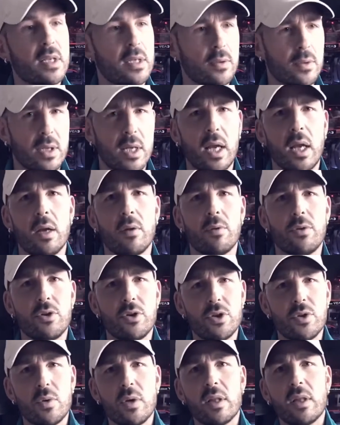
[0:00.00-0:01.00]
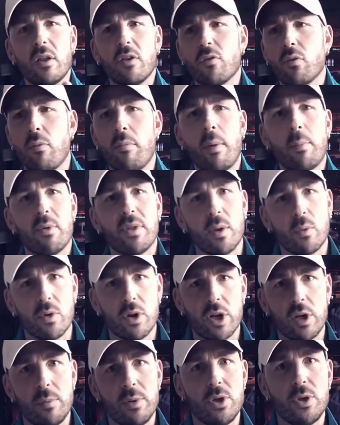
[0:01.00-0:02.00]
okay, when you're doing this, remember that we're
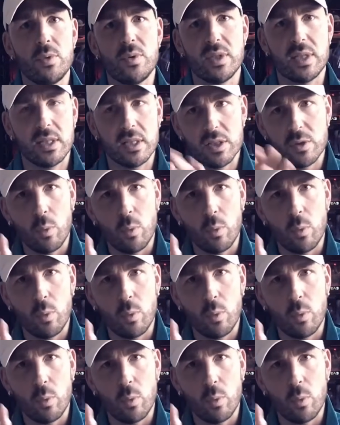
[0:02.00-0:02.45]
going to be using this